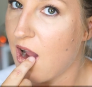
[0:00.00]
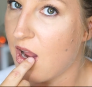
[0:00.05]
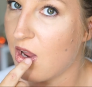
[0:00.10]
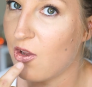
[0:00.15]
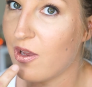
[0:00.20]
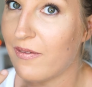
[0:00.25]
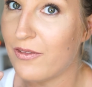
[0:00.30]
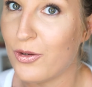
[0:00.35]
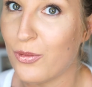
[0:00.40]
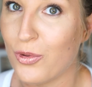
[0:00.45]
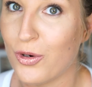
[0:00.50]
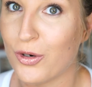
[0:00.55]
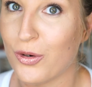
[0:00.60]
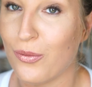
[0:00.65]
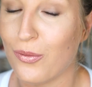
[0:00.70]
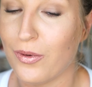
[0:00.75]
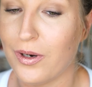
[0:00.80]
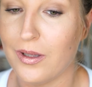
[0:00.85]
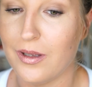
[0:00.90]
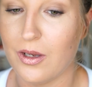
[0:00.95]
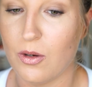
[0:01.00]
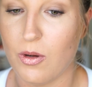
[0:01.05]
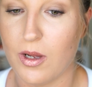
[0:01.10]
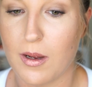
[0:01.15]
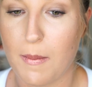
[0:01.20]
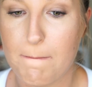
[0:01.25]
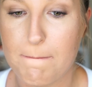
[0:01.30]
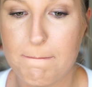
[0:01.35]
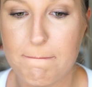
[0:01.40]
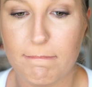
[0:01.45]
You have to work really
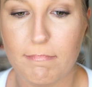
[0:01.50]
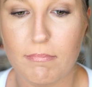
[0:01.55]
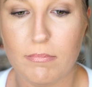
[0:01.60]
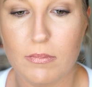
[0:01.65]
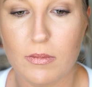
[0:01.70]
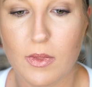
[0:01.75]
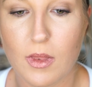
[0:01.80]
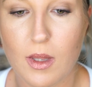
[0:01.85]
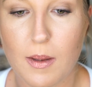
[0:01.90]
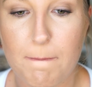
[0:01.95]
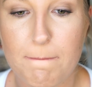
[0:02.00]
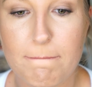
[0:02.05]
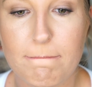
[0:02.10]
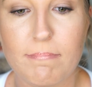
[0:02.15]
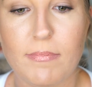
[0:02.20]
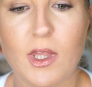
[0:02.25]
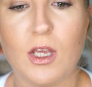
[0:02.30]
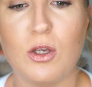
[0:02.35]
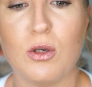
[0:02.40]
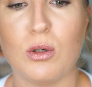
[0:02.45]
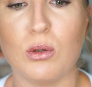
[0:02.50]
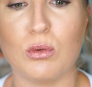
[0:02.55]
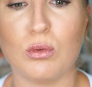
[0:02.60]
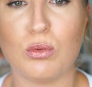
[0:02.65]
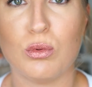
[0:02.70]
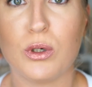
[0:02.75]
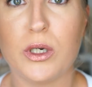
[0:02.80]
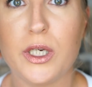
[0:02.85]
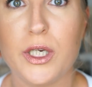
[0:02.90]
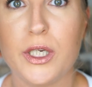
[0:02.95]
quick. You
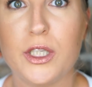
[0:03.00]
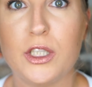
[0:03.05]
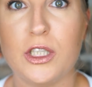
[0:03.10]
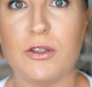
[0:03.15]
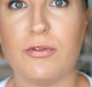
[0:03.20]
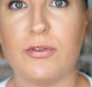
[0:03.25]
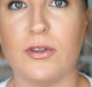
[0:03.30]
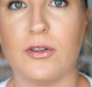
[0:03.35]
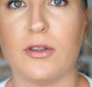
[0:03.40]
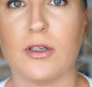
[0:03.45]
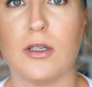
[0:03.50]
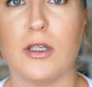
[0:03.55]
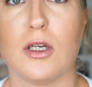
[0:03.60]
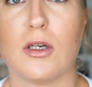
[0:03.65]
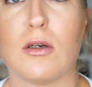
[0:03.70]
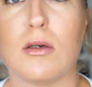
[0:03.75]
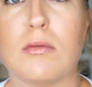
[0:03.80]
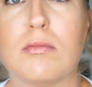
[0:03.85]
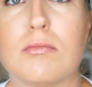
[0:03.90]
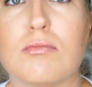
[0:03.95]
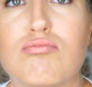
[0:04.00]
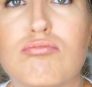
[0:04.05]
can really feel the glitter.